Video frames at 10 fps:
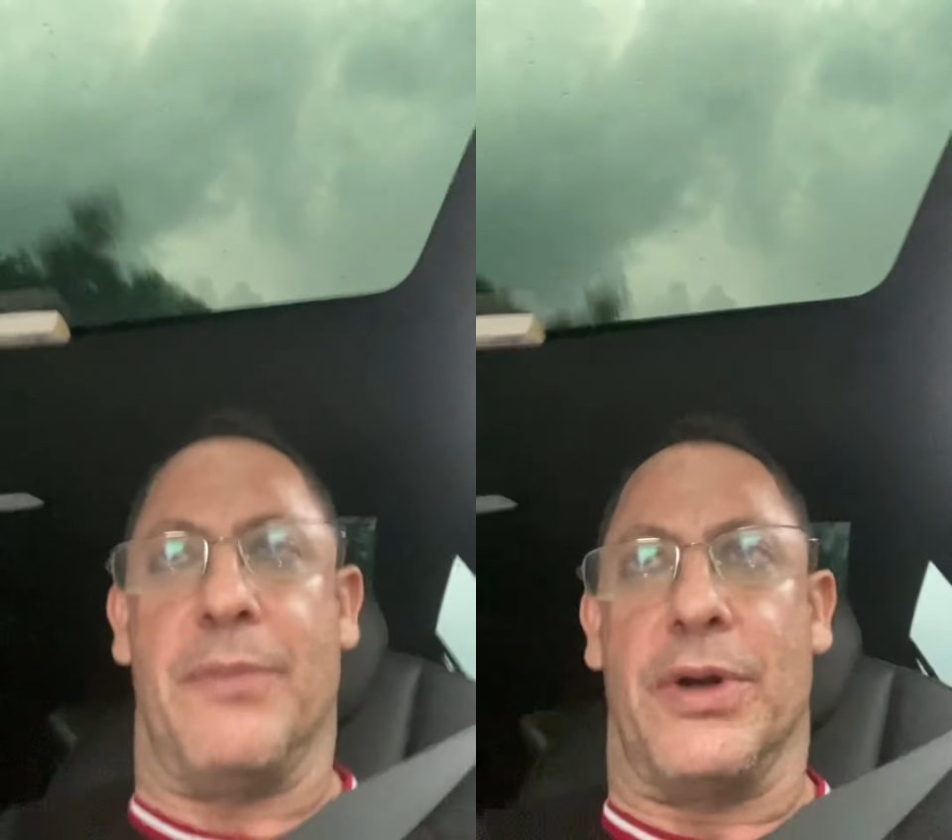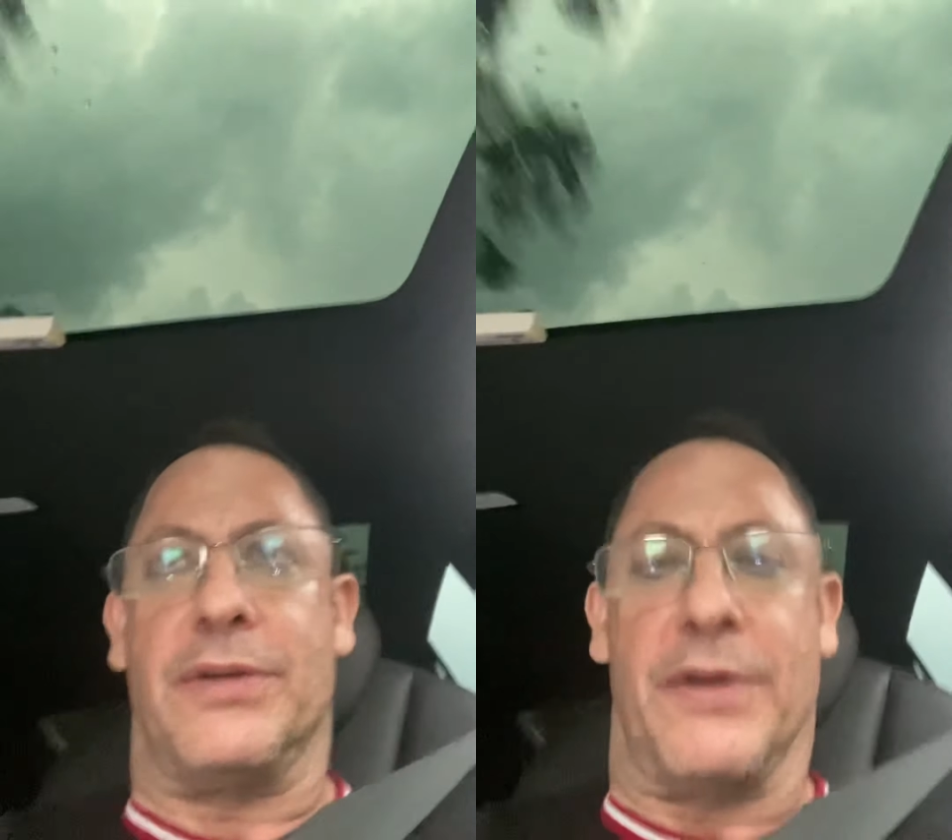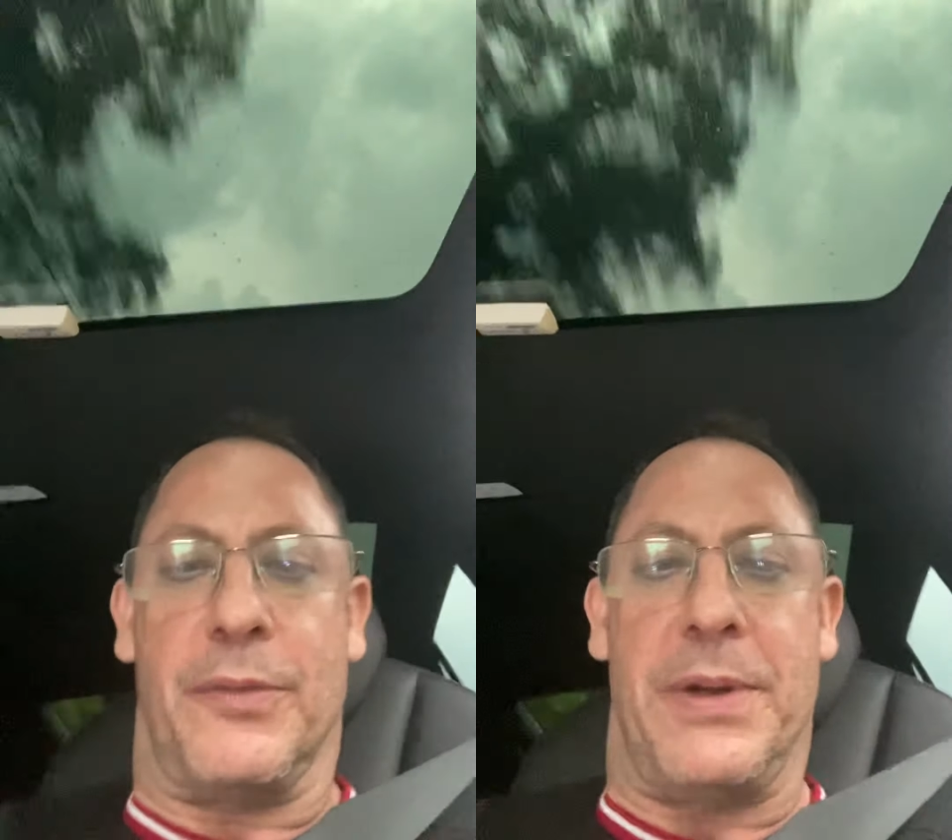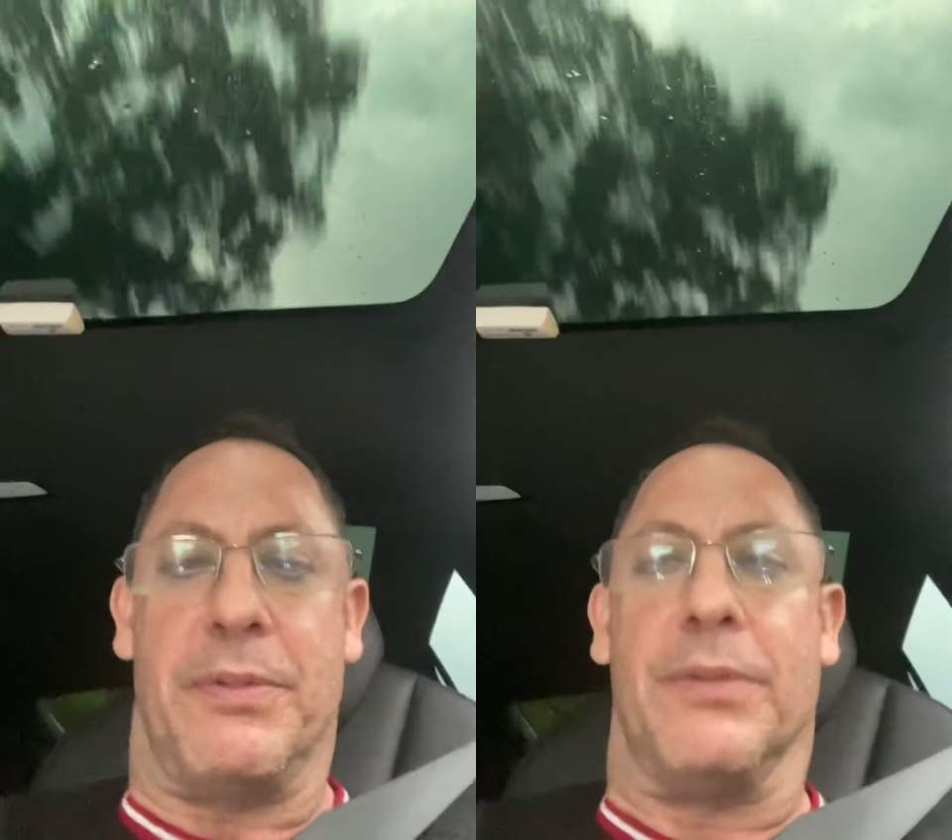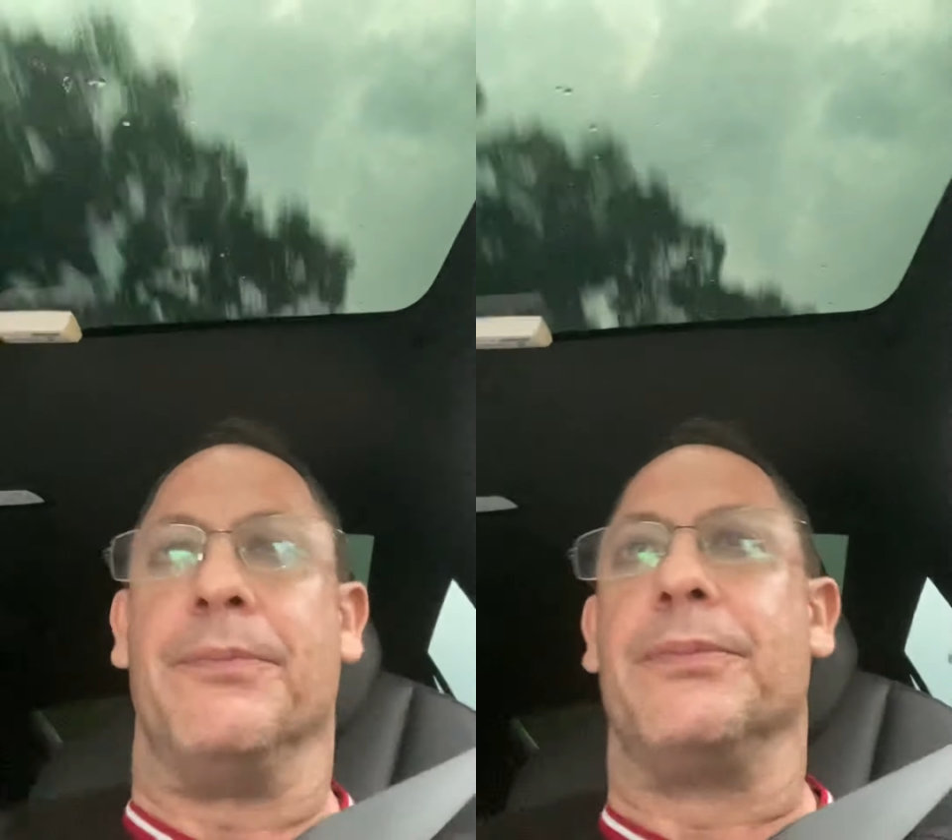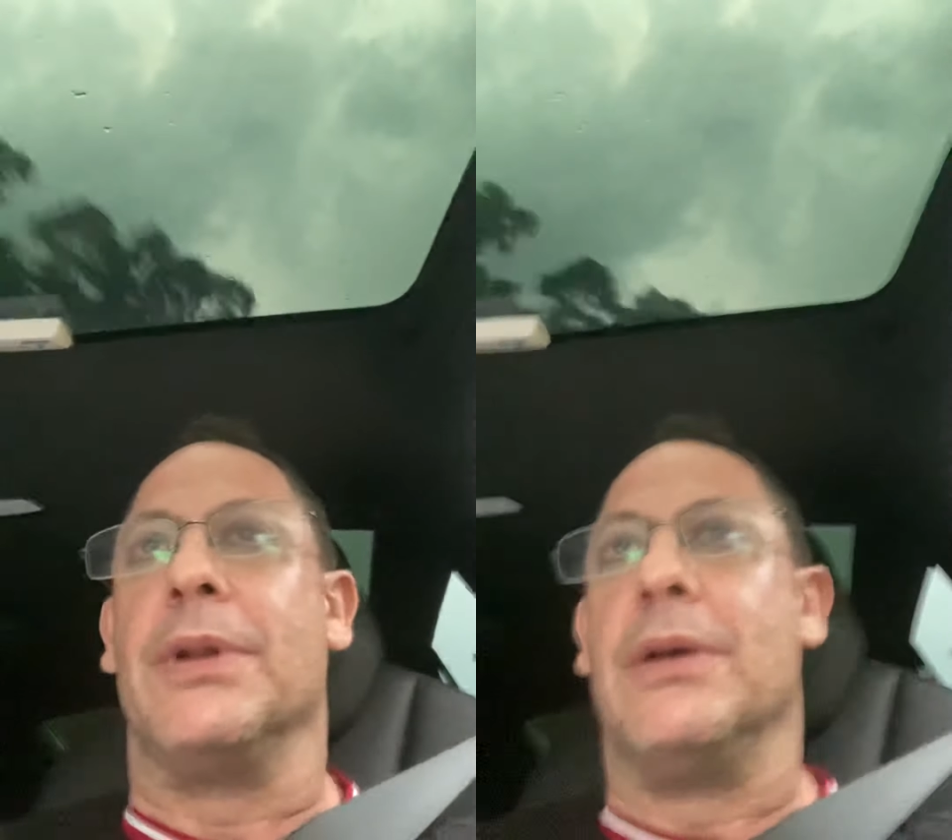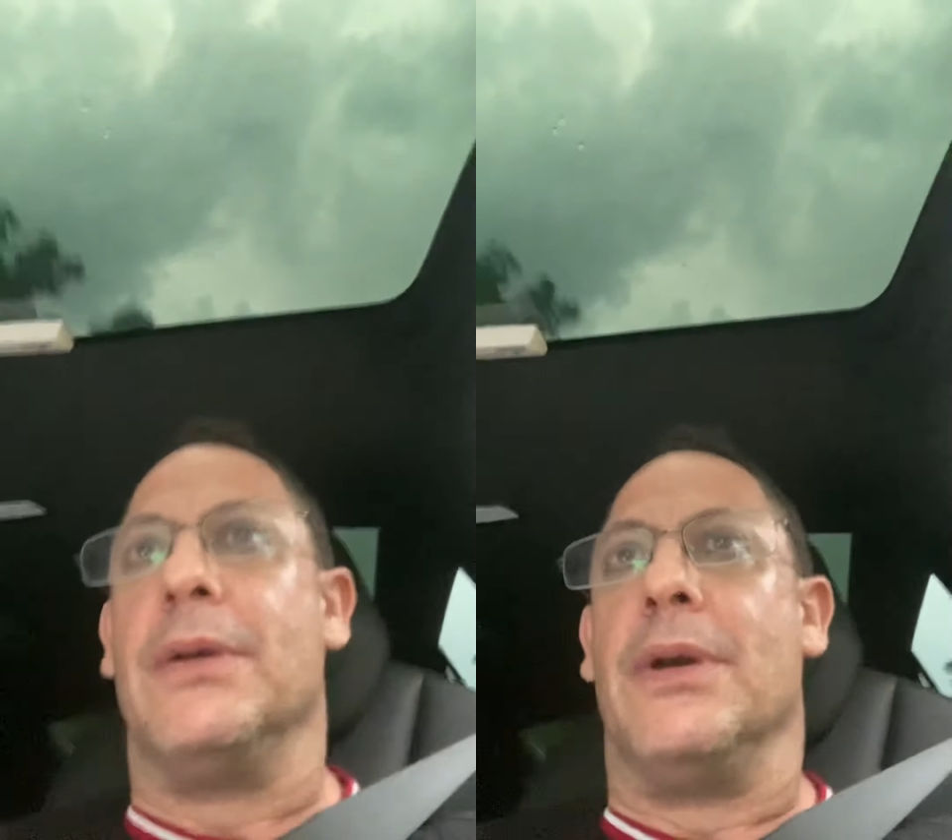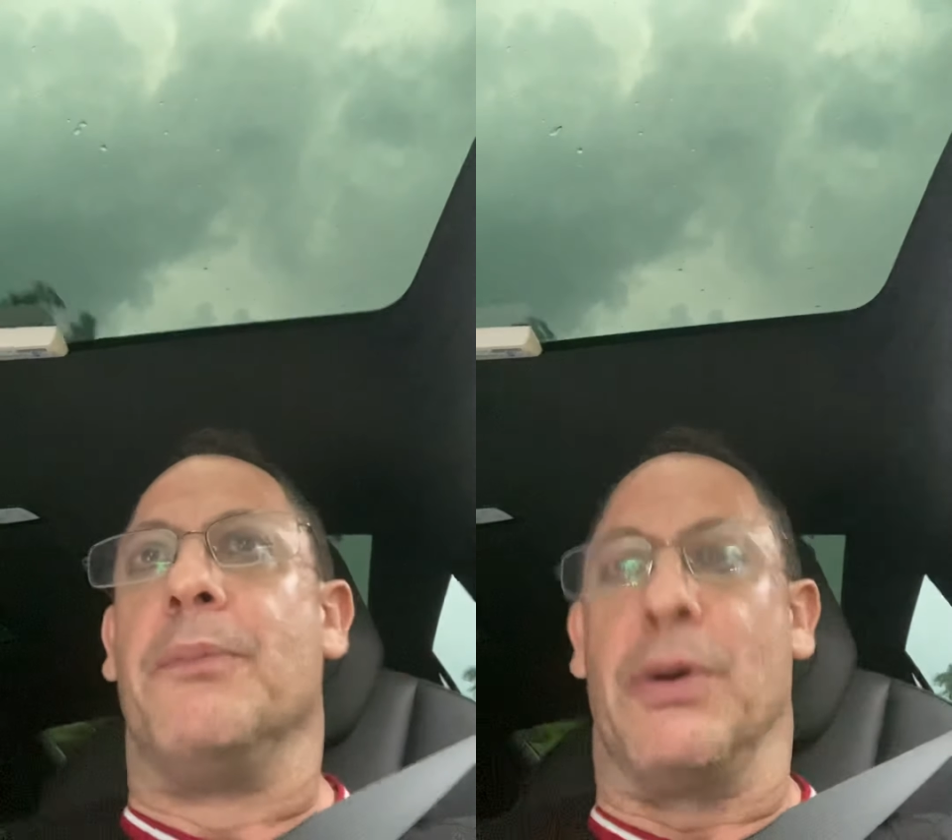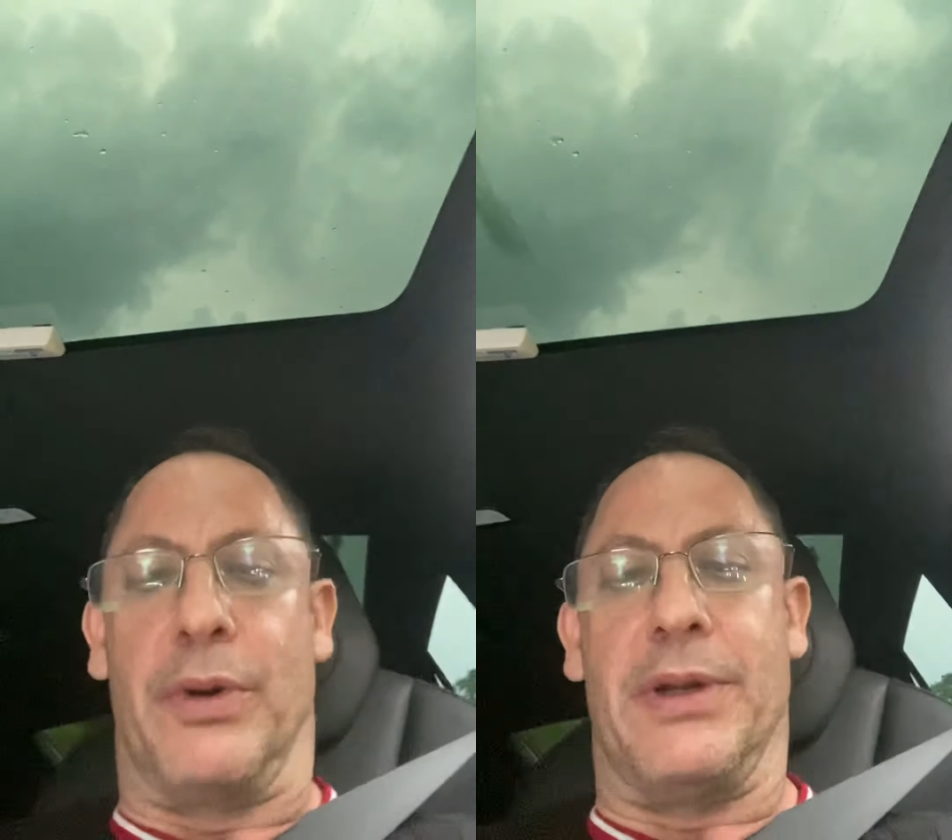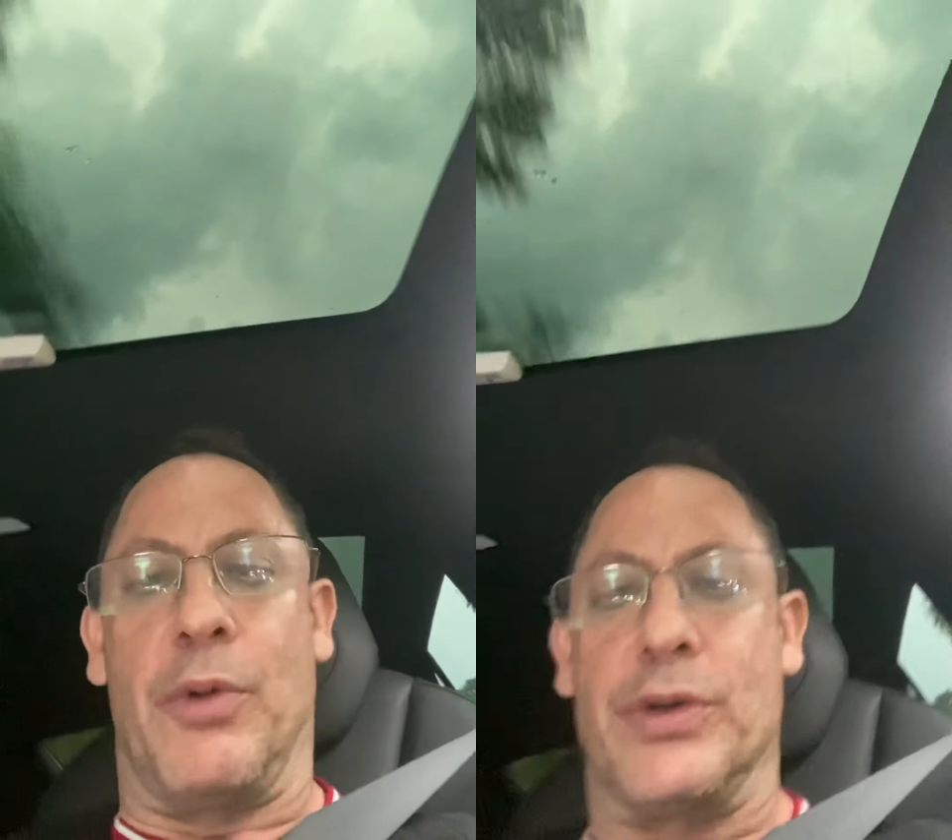a bunch of other people, but
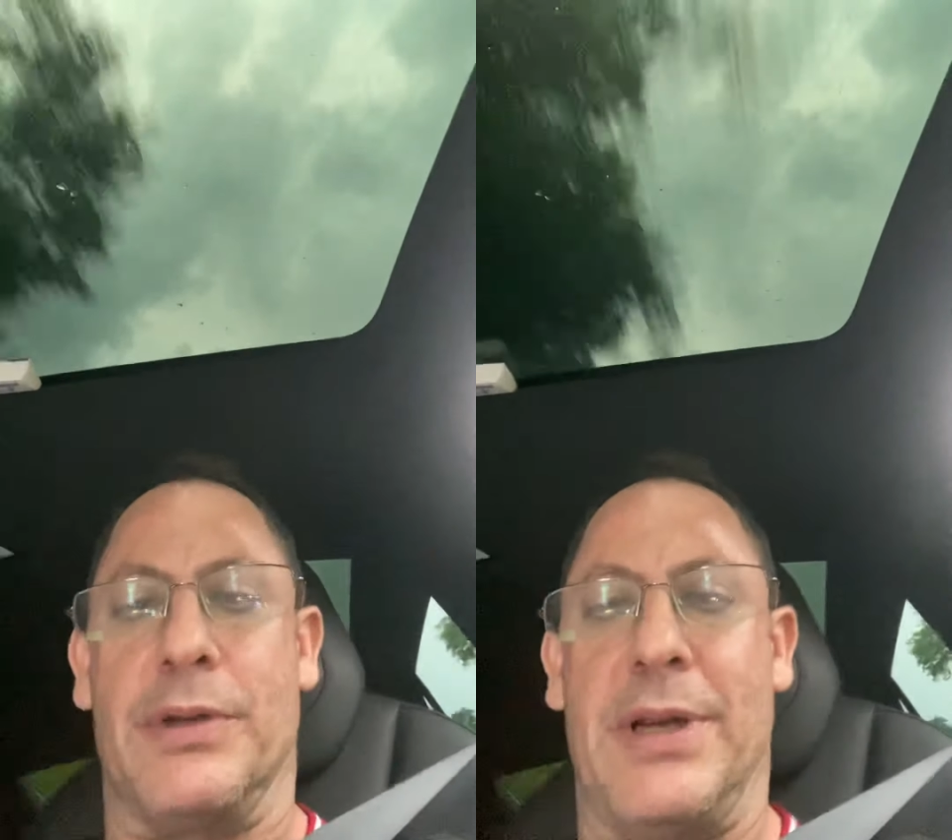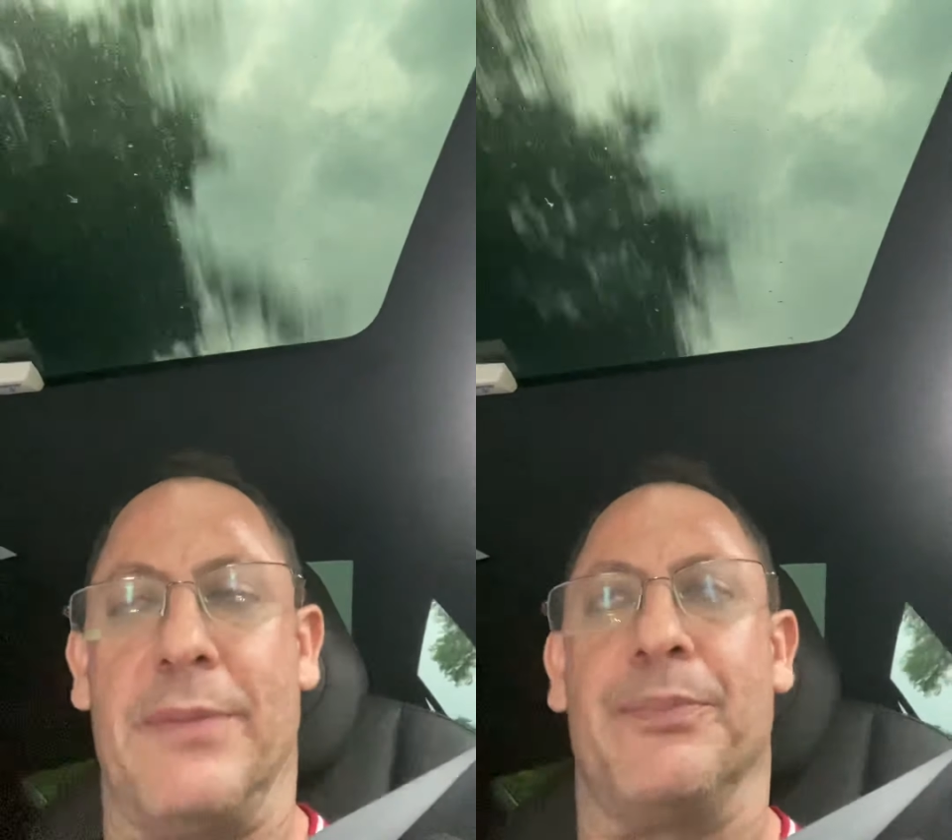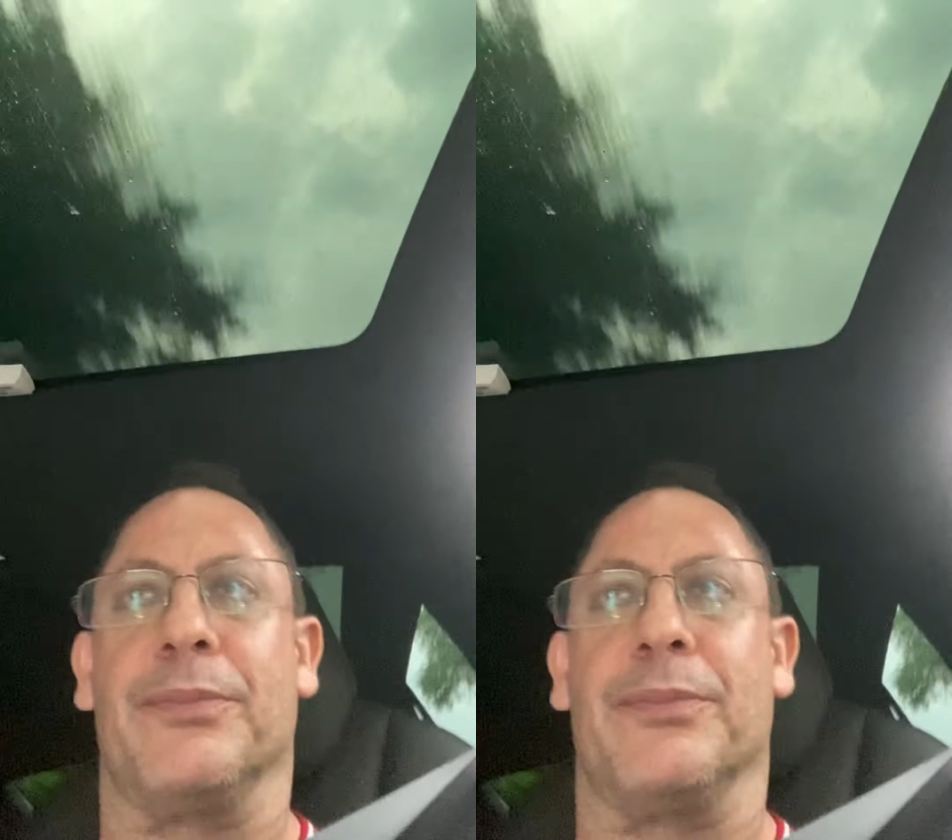really mostly me.